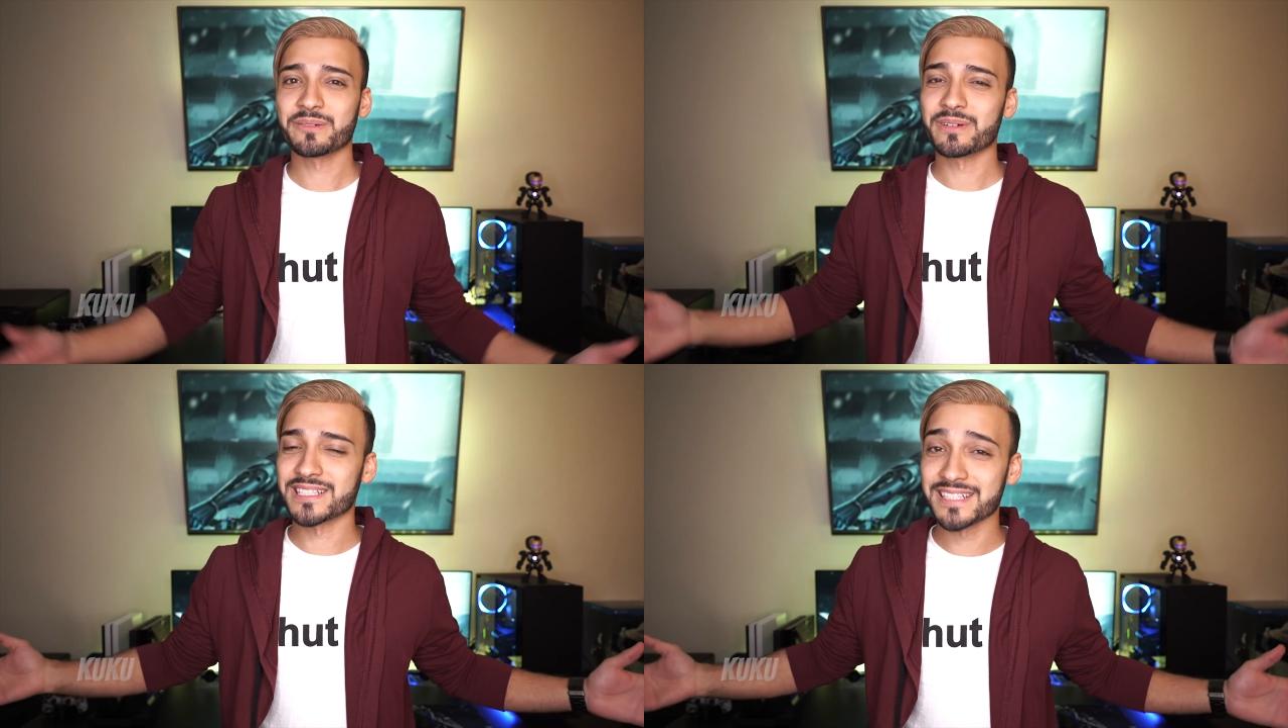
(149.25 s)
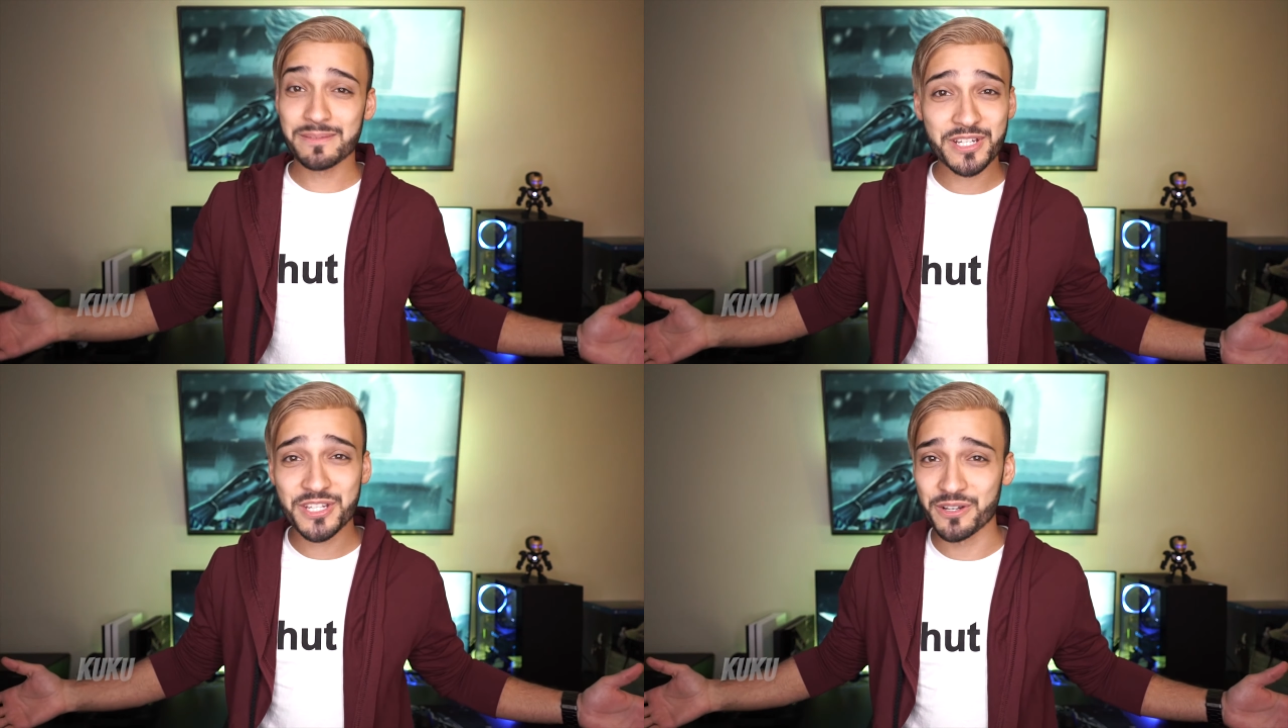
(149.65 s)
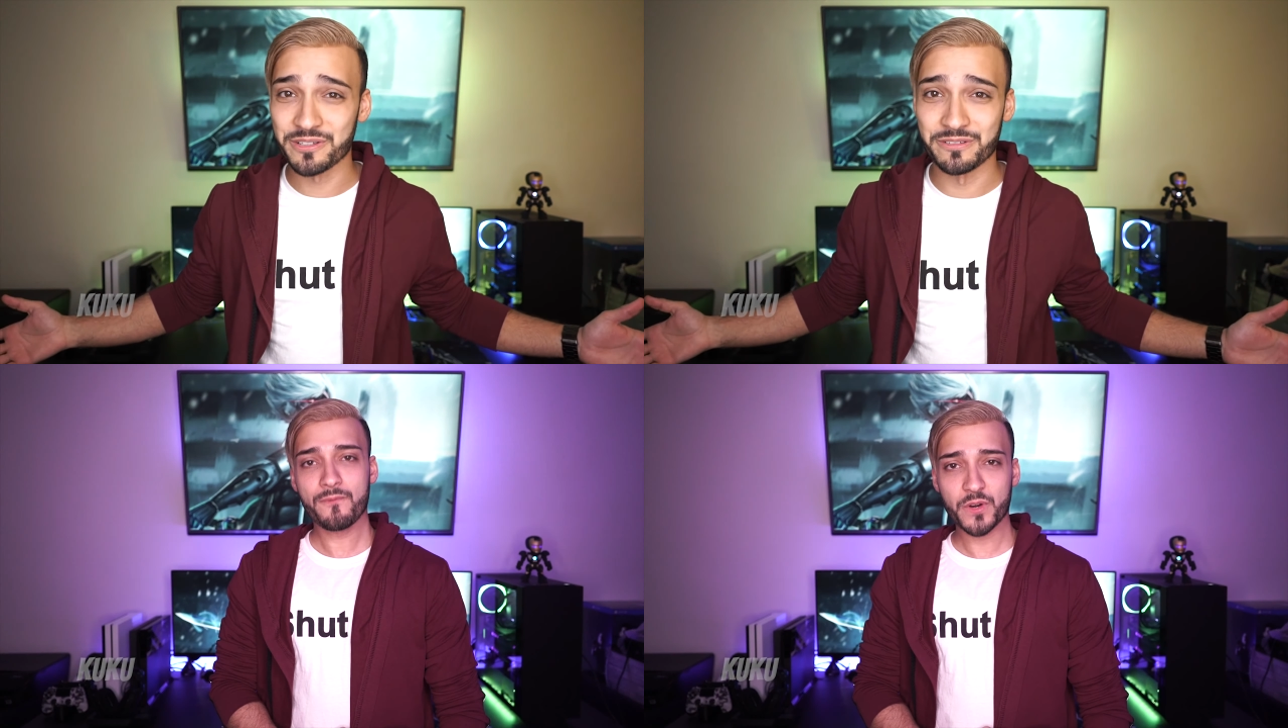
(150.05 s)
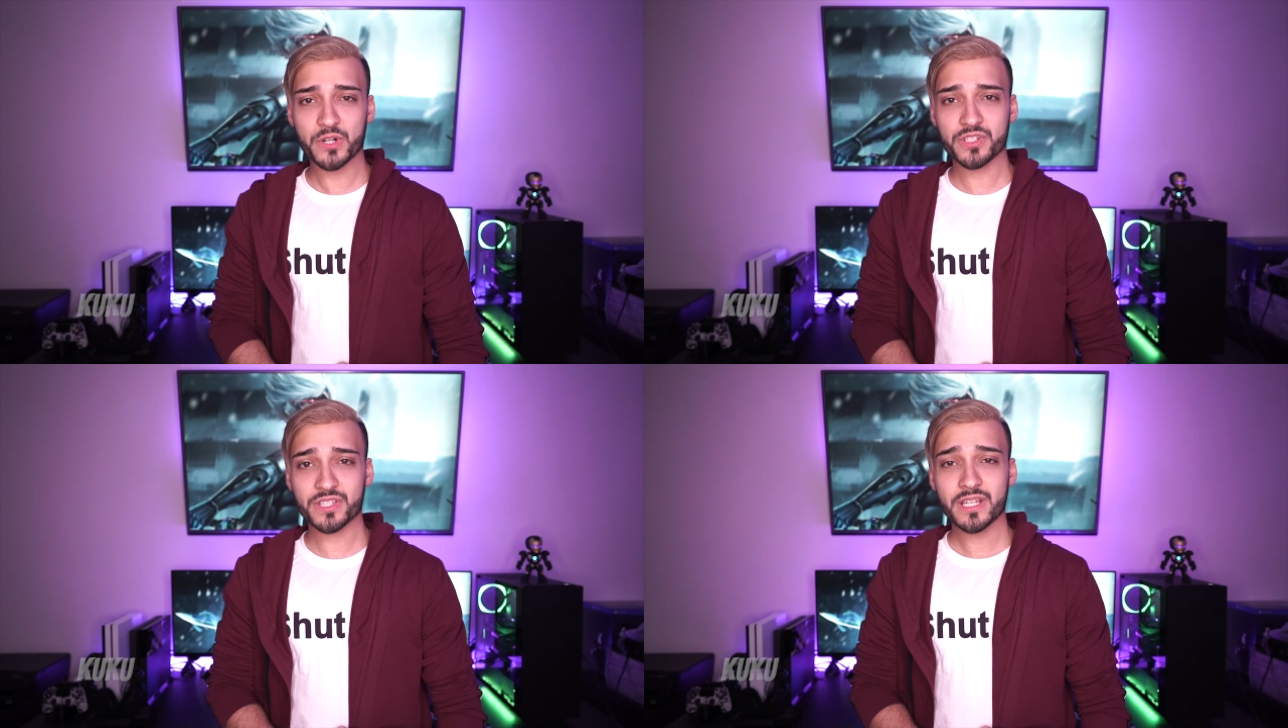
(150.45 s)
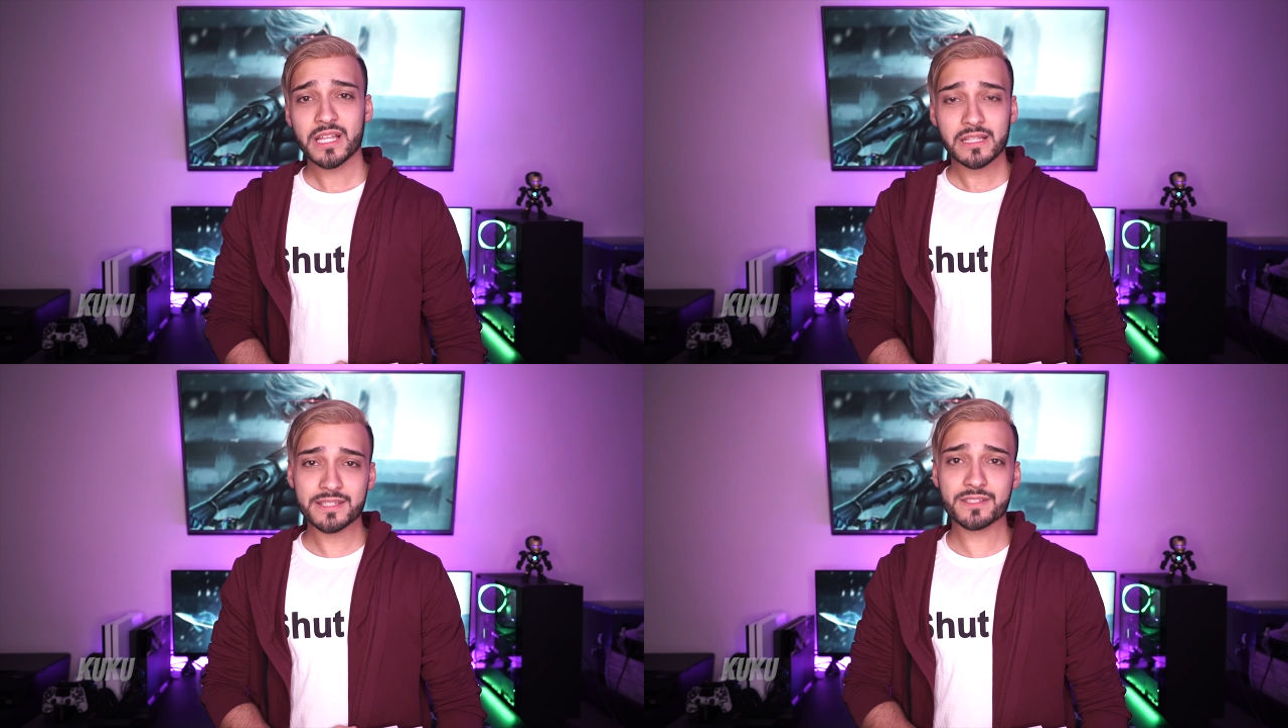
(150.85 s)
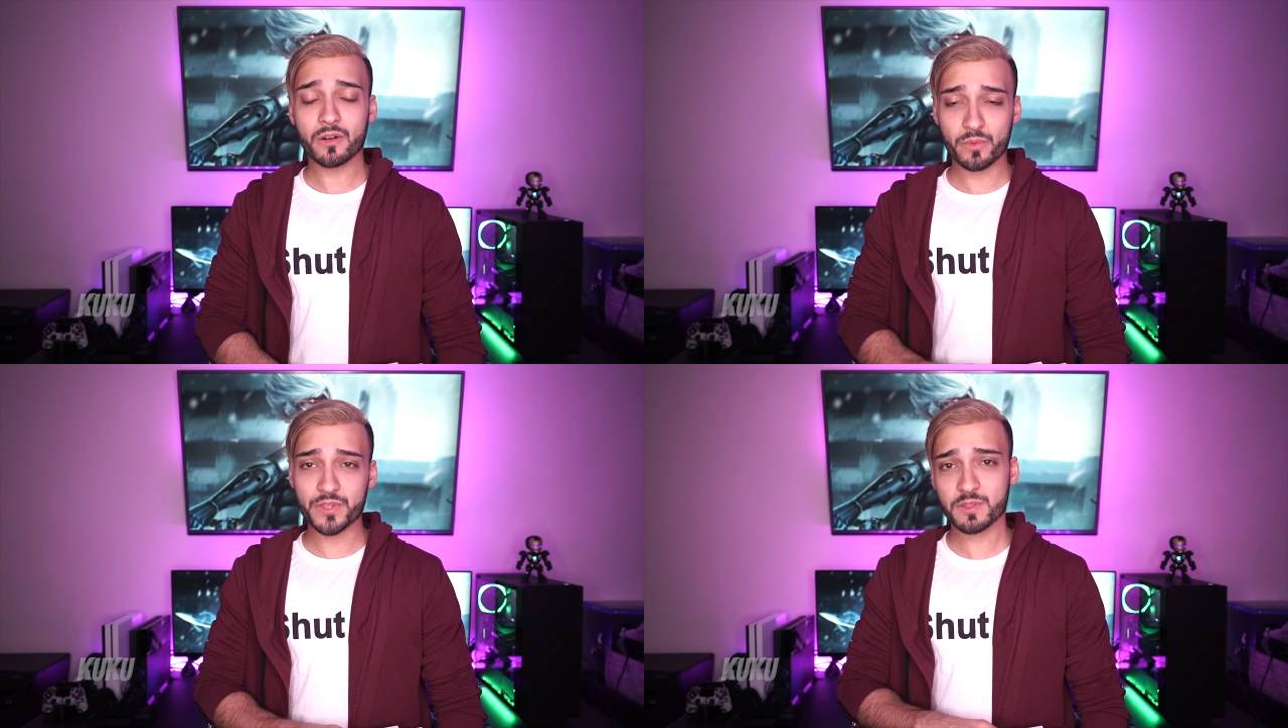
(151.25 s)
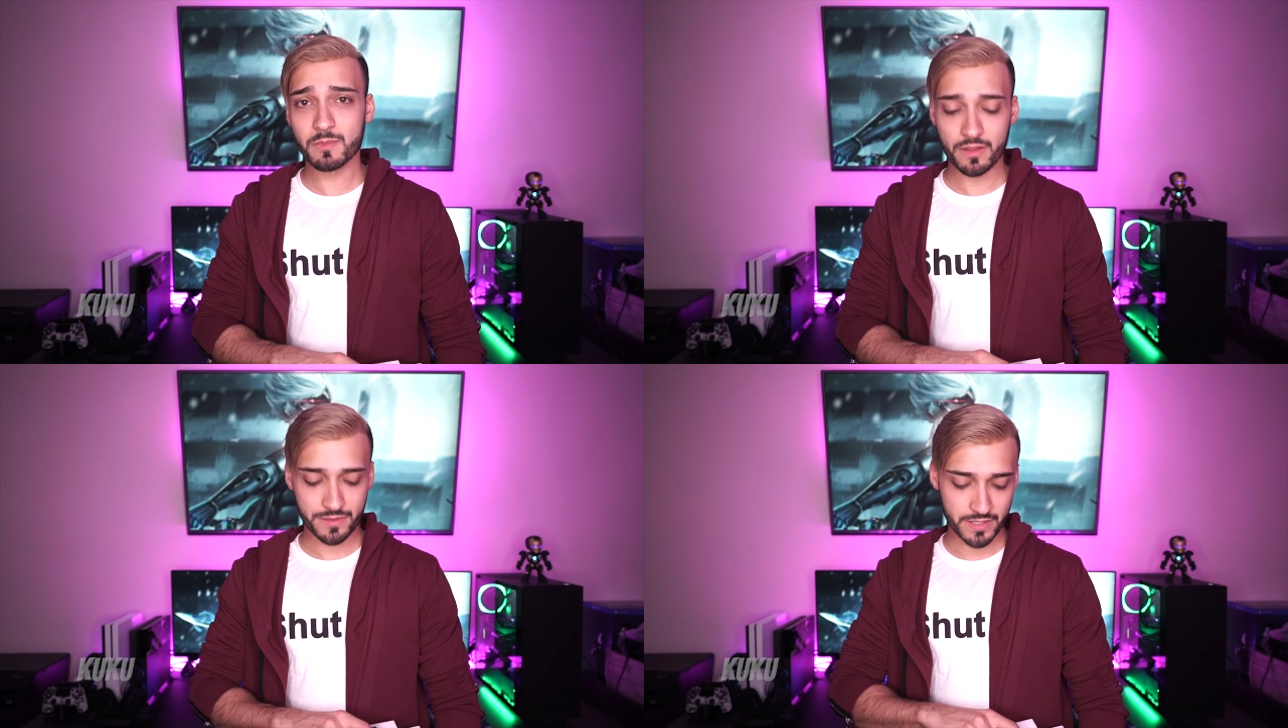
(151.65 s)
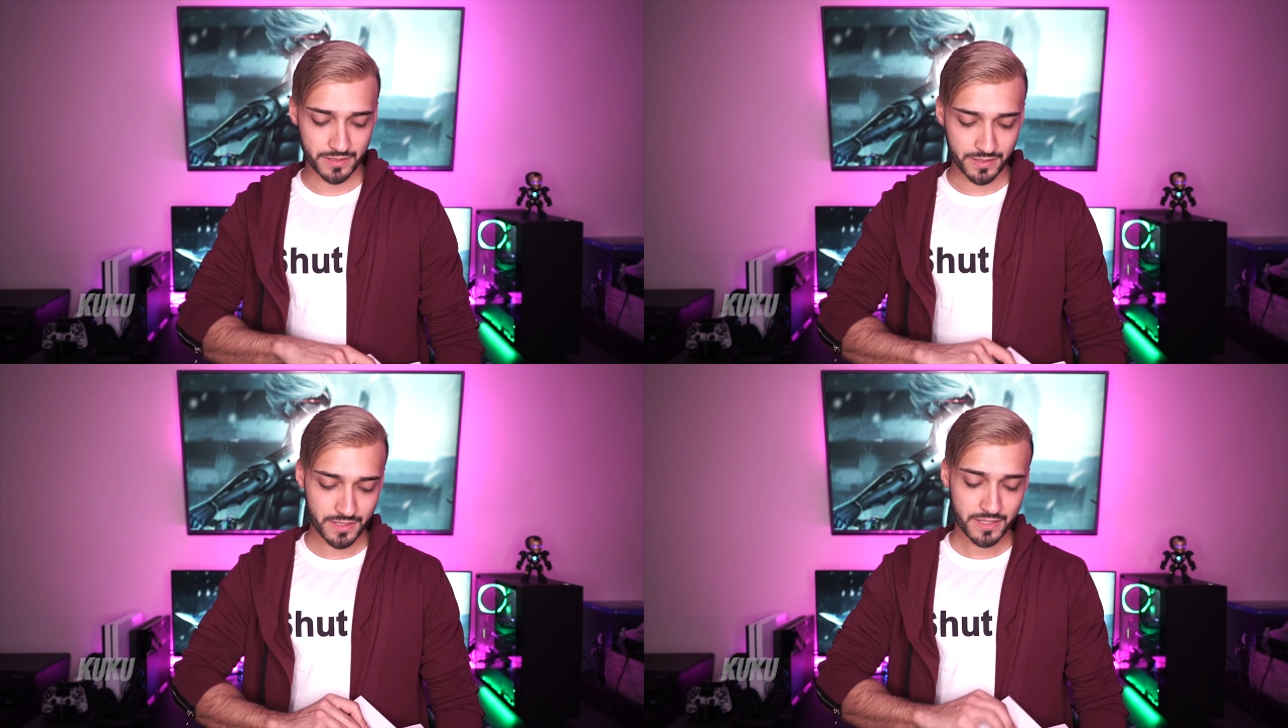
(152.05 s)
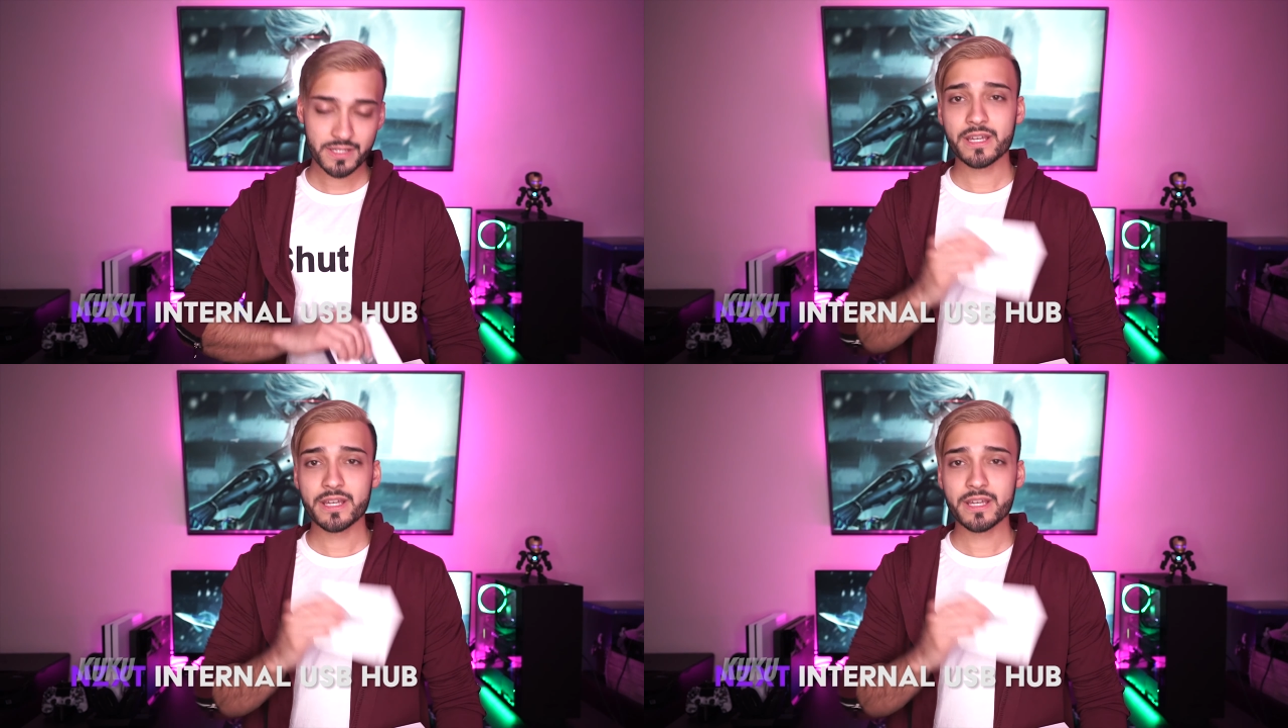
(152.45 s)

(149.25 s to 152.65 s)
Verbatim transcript: Well then let me show you. First, let's start with the small things.